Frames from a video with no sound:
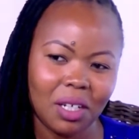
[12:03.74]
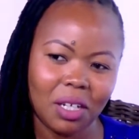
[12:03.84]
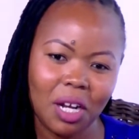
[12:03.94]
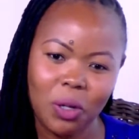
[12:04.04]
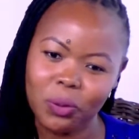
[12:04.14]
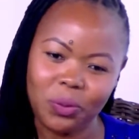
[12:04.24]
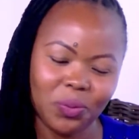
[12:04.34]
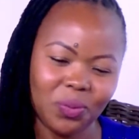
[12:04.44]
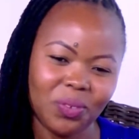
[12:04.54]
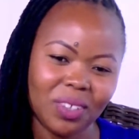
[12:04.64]
Now,
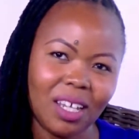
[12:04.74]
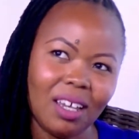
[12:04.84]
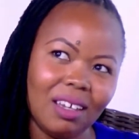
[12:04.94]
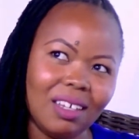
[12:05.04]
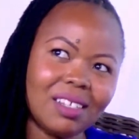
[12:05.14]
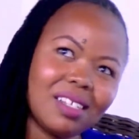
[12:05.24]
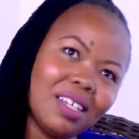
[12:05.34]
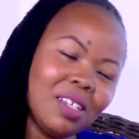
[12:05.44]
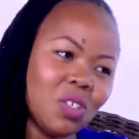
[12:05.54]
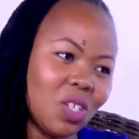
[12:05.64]
it's
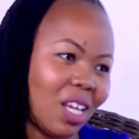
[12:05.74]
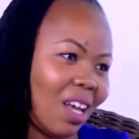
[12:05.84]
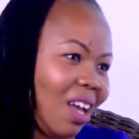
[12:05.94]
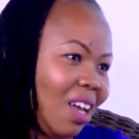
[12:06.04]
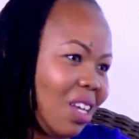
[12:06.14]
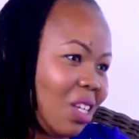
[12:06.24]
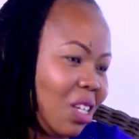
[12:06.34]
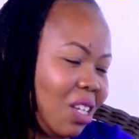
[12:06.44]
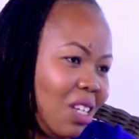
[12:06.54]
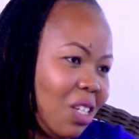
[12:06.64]
easier
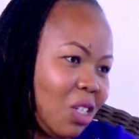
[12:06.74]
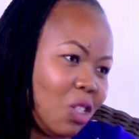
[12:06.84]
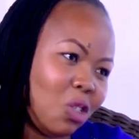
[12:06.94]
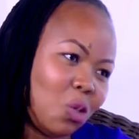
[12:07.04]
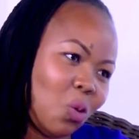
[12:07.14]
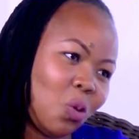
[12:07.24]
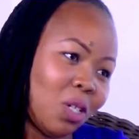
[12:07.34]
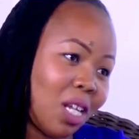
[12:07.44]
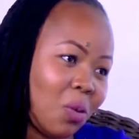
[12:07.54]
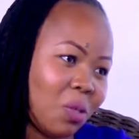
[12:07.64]
to go
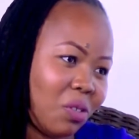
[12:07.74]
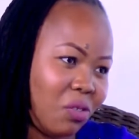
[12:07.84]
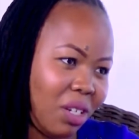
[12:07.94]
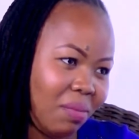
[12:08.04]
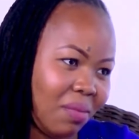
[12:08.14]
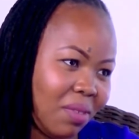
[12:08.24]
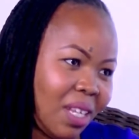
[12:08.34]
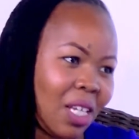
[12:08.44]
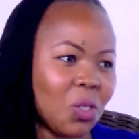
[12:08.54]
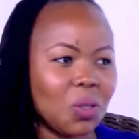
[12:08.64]
downstream
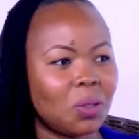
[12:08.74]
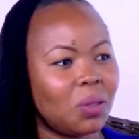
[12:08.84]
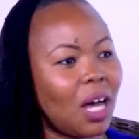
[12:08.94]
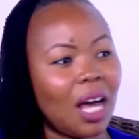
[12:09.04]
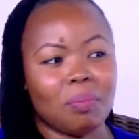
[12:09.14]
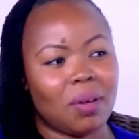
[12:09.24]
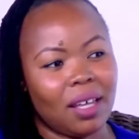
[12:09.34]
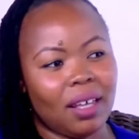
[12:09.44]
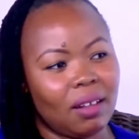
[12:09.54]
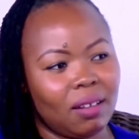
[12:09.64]
than to go up a
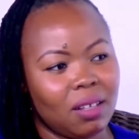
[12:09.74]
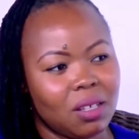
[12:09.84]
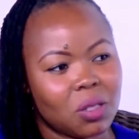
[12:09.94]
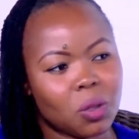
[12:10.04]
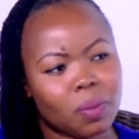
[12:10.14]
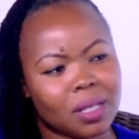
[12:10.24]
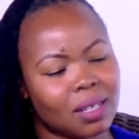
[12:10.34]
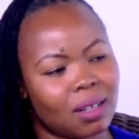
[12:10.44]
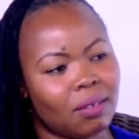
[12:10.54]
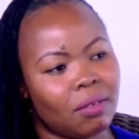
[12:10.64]
hill. So
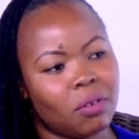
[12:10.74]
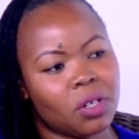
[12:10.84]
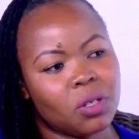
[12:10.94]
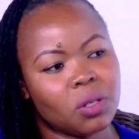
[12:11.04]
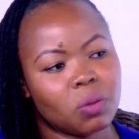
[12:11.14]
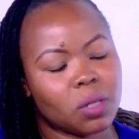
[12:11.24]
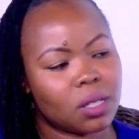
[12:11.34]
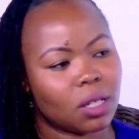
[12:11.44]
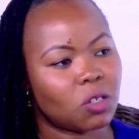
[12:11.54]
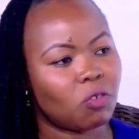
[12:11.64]
basically, the reason we
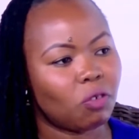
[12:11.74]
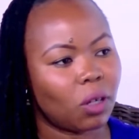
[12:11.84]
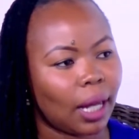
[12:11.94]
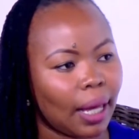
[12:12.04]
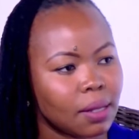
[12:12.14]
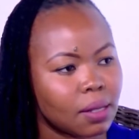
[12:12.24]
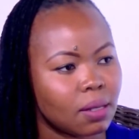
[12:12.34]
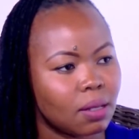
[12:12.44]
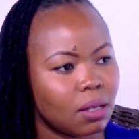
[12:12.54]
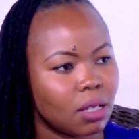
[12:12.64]
settle for less
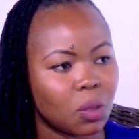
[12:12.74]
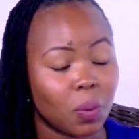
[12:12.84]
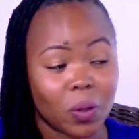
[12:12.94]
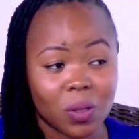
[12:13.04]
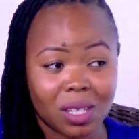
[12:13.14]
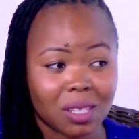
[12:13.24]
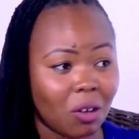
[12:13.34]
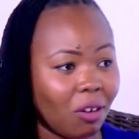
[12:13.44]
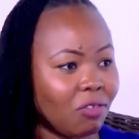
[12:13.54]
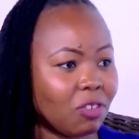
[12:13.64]
is because it's
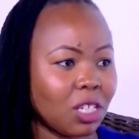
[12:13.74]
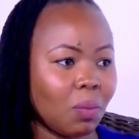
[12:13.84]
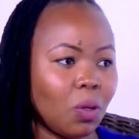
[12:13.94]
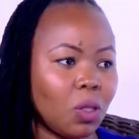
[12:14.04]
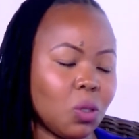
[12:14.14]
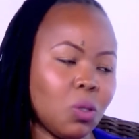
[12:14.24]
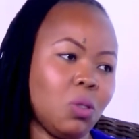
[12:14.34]
comfortable to